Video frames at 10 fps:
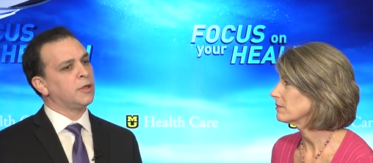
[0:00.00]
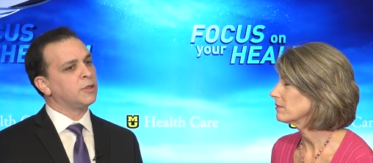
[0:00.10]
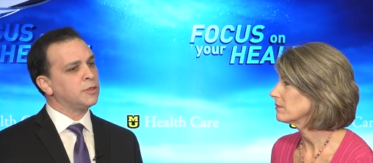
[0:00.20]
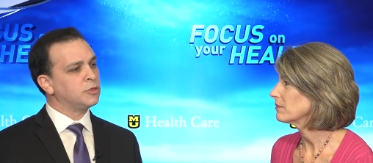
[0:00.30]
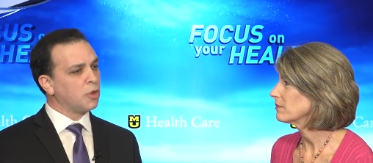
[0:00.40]

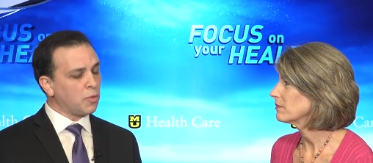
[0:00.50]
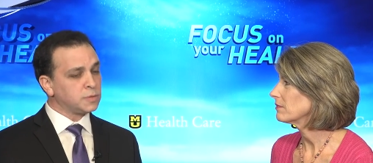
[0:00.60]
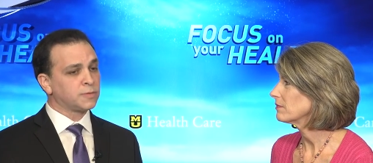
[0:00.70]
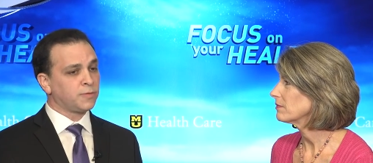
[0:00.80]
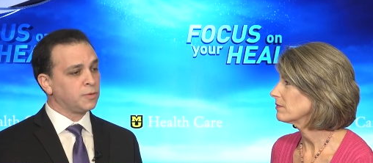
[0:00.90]
Speaker 1: that
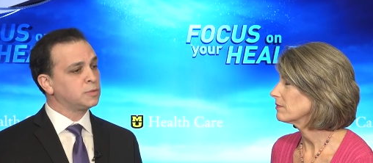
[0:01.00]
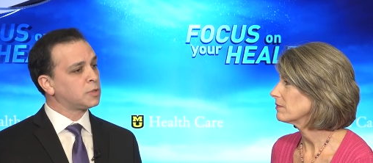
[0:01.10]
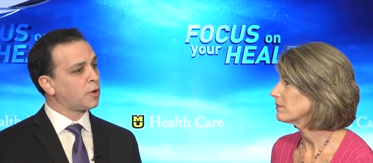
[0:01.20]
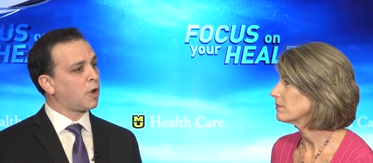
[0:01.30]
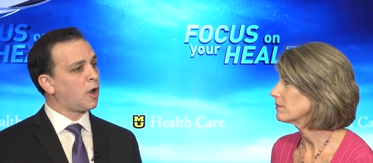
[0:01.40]
those foods
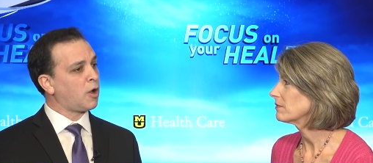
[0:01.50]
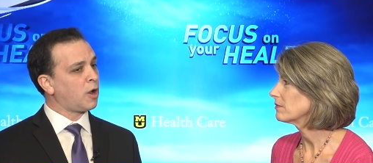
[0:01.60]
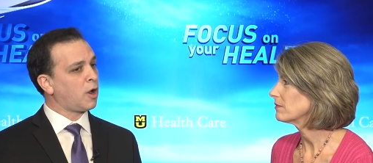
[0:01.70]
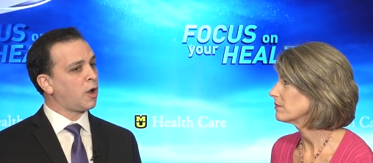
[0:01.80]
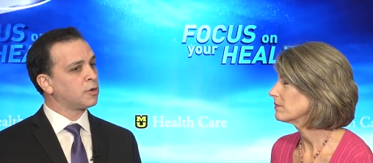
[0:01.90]
are,
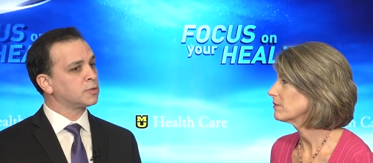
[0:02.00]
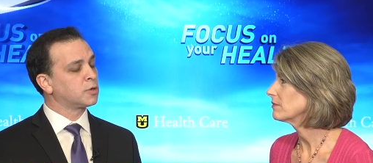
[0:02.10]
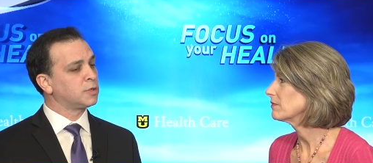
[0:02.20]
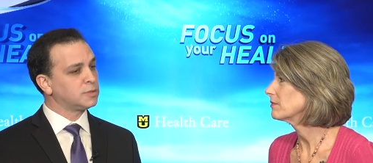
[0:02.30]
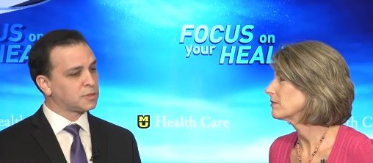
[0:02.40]
are, are,
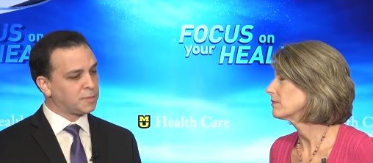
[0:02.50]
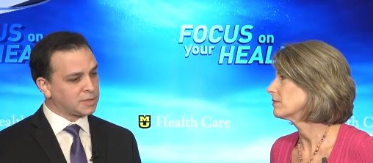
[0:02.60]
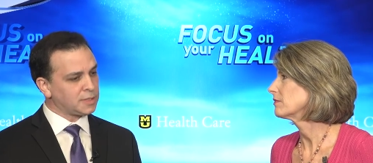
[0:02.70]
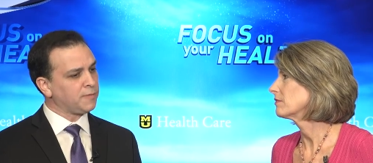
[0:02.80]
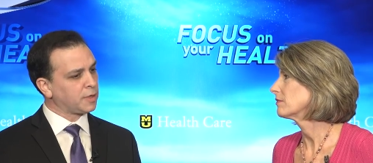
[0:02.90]

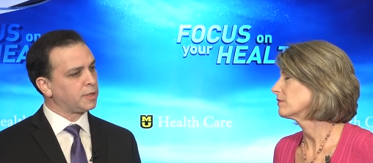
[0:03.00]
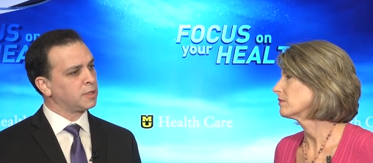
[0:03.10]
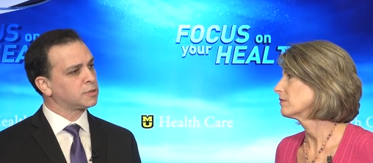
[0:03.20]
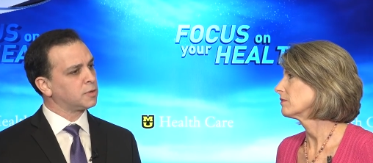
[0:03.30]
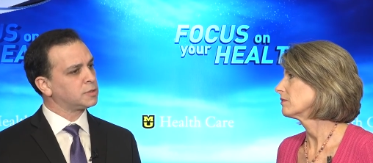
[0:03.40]
specifically
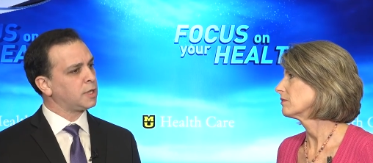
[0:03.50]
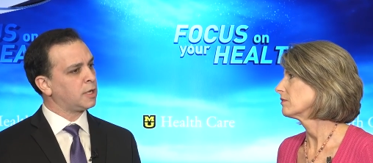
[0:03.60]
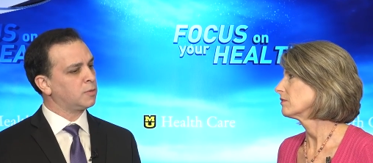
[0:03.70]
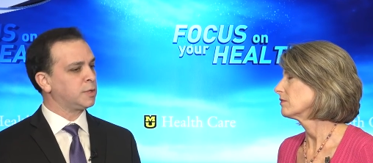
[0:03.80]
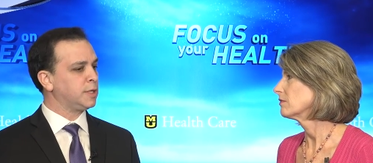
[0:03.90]

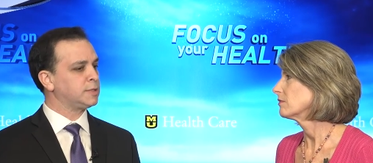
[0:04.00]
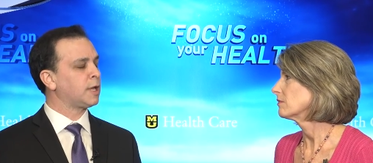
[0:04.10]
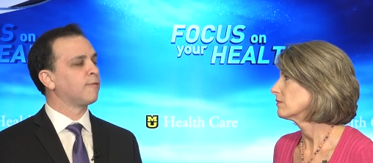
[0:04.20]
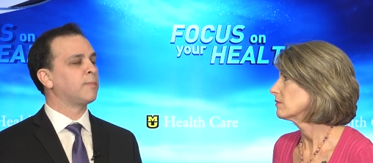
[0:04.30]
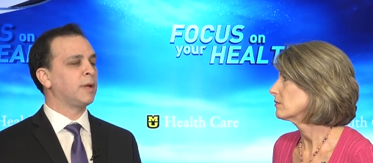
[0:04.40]
associated with these
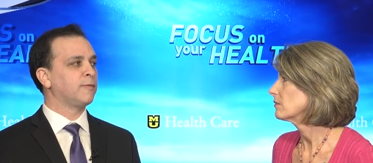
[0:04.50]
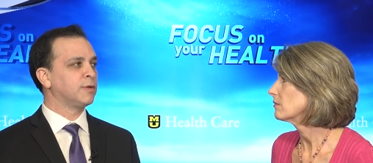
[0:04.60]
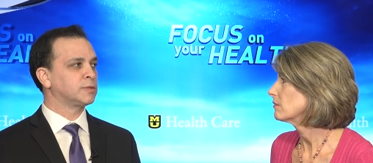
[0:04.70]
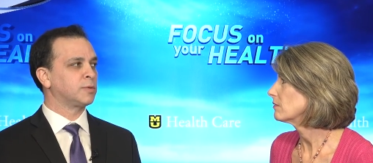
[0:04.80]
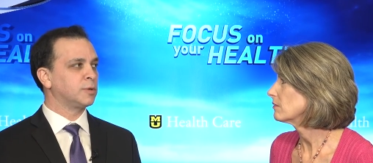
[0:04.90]
health
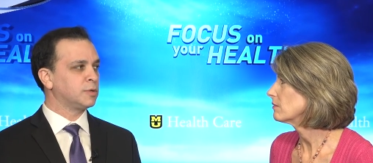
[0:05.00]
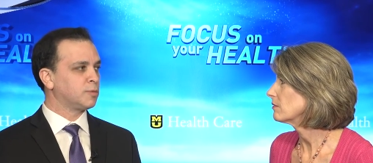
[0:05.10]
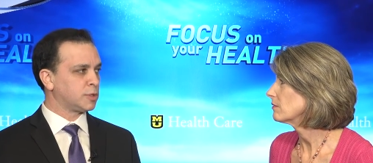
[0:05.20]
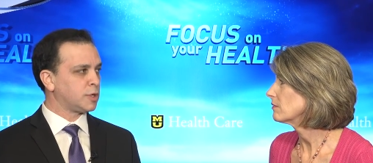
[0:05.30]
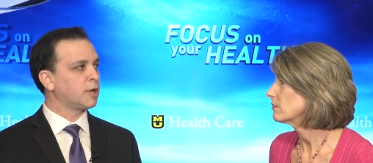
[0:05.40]
benefits we're,
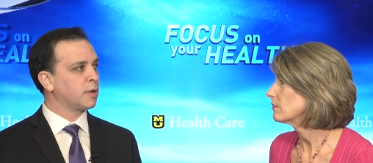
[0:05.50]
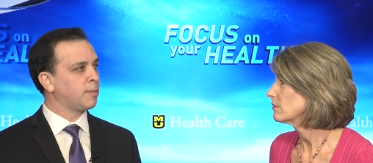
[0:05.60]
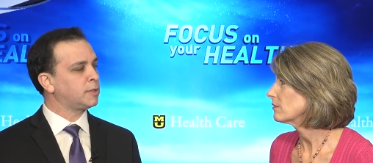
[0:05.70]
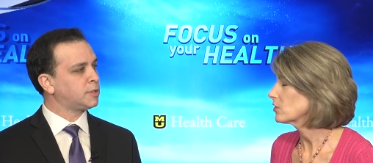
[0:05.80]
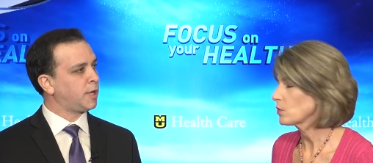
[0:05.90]
we're talking
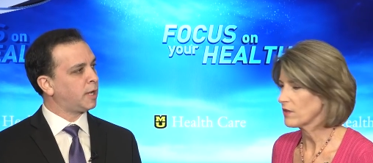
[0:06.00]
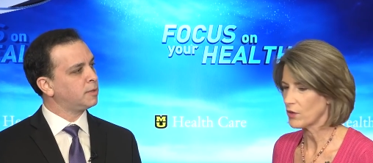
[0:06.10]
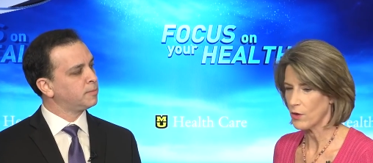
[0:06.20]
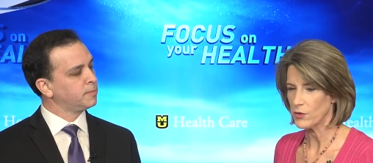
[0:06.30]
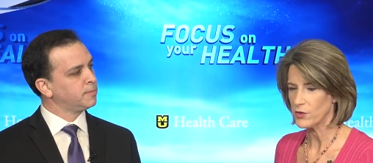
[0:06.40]
about today.
Speaker 2: So at the
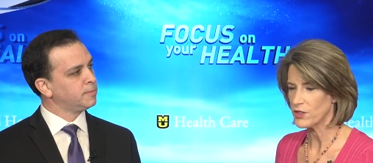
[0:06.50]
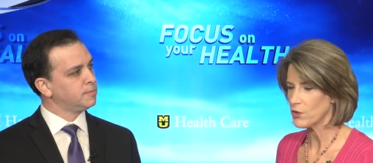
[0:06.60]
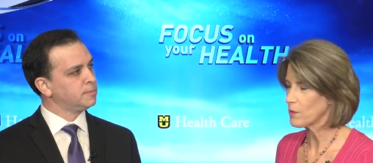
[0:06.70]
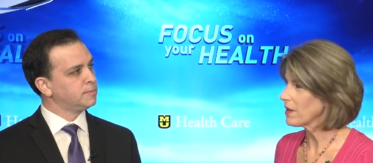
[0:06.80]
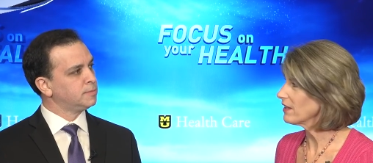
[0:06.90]
grocery
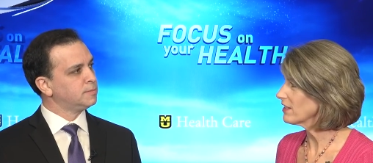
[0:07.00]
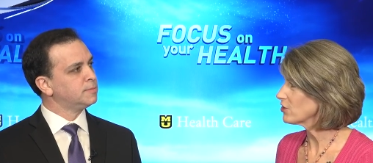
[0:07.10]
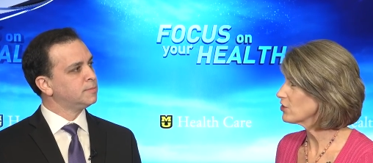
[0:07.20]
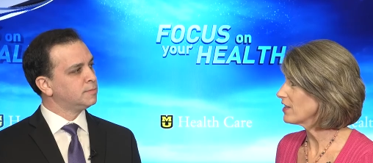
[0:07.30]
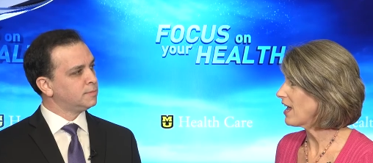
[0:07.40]
store, my
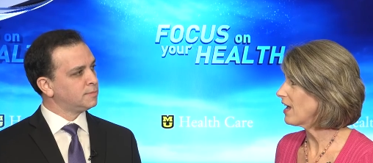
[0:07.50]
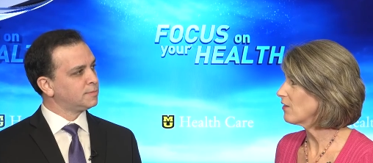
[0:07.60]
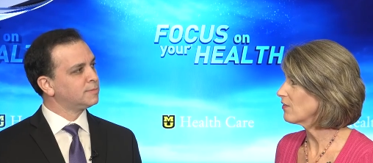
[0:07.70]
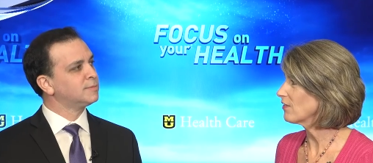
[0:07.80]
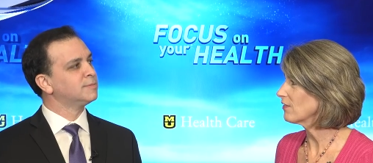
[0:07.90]
list should
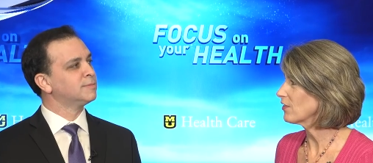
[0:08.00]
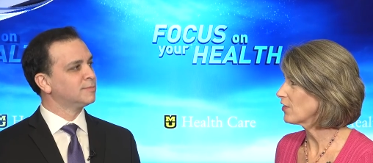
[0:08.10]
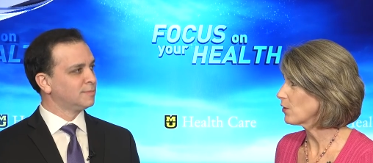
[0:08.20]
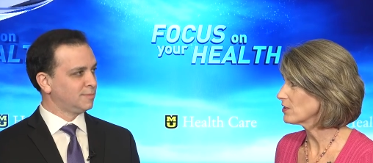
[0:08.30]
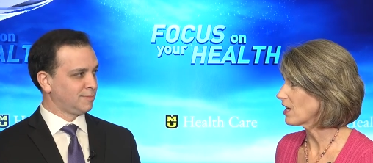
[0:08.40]
have
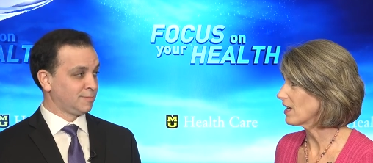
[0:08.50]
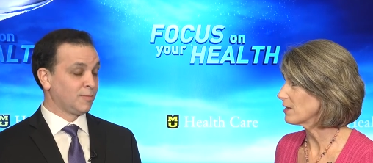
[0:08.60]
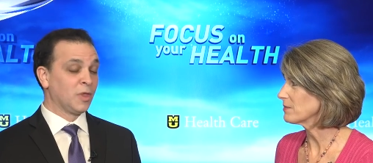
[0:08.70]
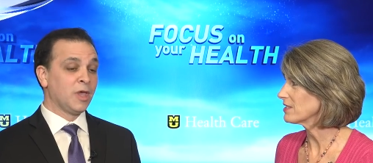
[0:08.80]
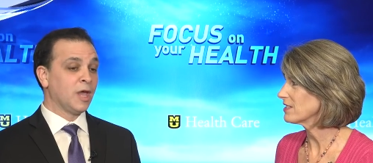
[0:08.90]
those
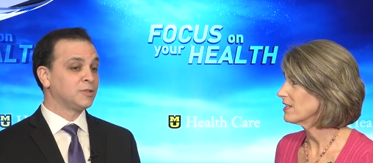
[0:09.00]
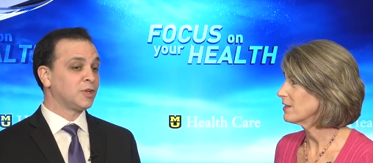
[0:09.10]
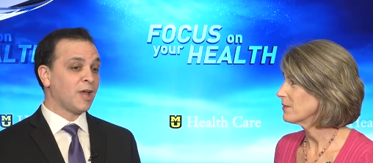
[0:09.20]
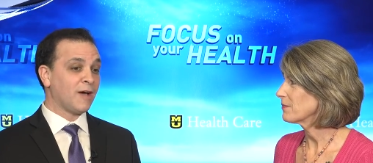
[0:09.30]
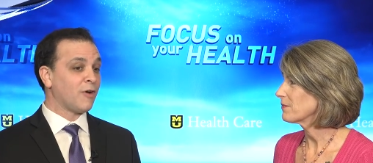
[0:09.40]
items.
Speaker 1: It
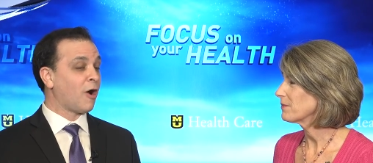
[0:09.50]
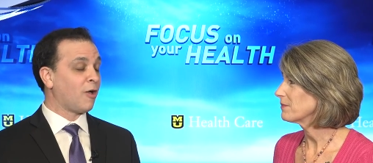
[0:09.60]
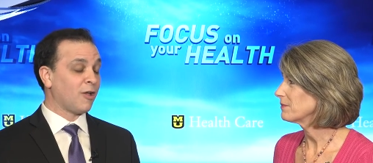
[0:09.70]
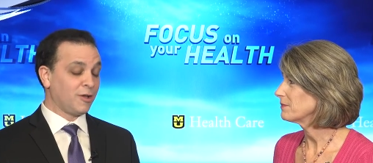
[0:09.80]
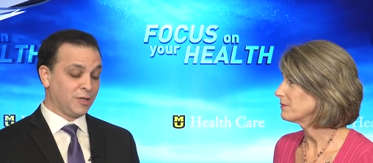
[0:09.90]
should have
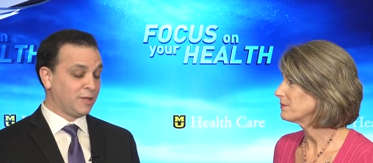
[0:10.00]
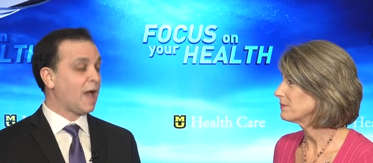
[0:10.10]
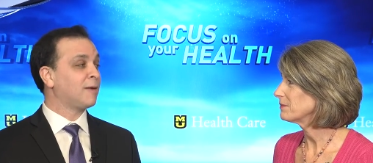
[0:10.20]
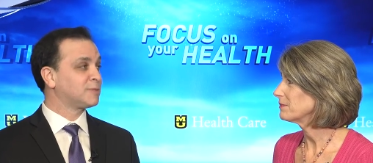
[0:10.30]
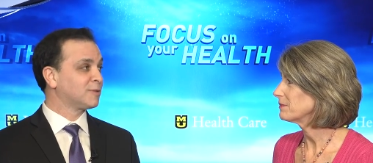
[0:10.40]
all, yeah,
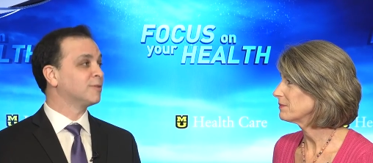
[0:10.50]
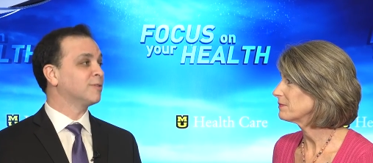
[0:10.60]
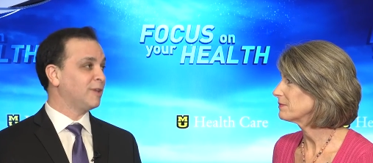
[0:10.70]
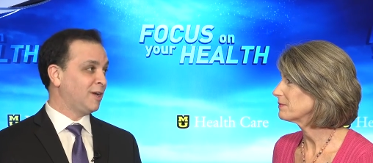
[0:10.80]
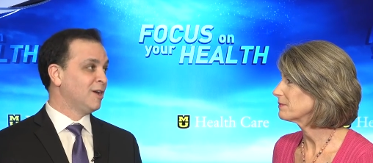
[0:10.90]

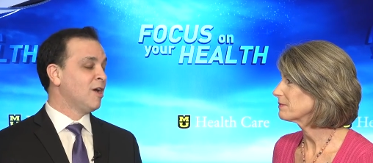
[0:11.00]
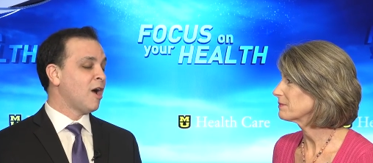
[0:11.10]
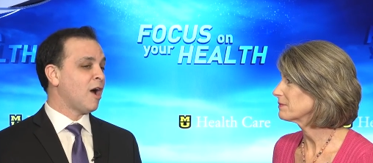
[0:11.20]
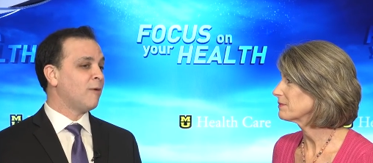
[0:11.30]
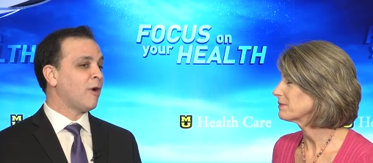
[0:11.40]
absolutely. Uh,